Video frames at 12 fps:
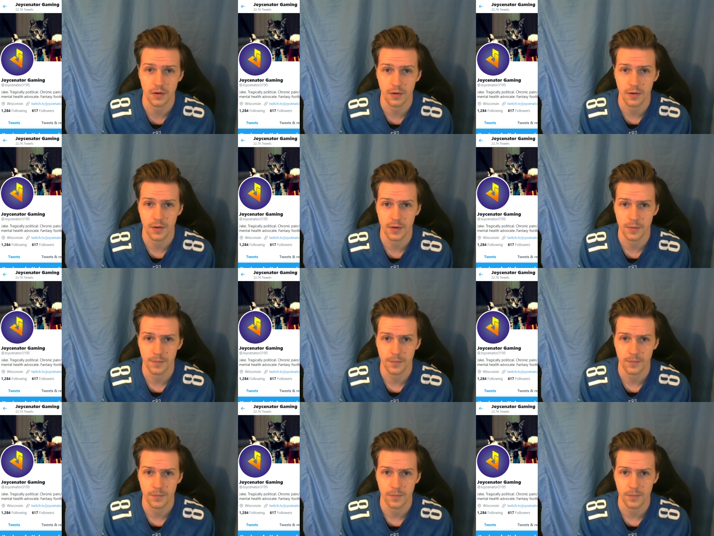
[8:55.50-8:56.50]

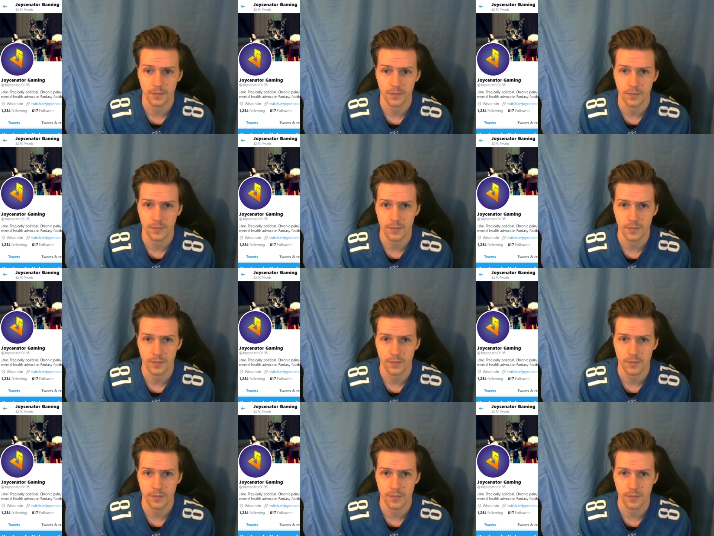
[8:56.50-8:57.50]

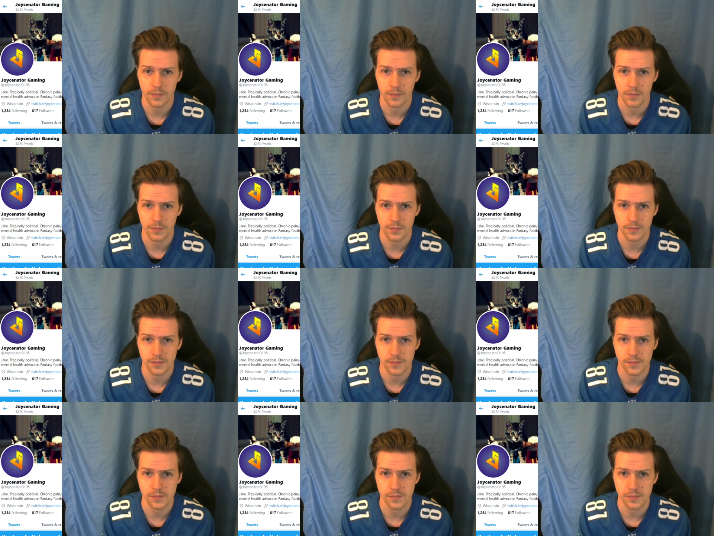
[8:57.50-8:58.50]

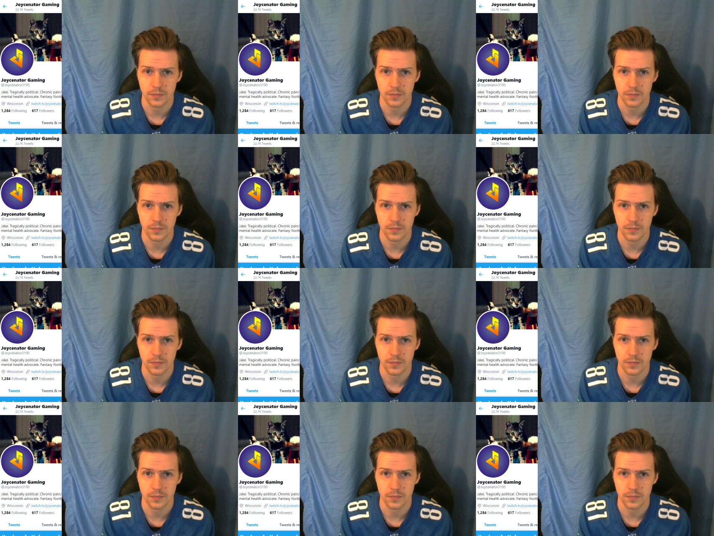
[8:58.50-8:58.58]
Nobody speaks.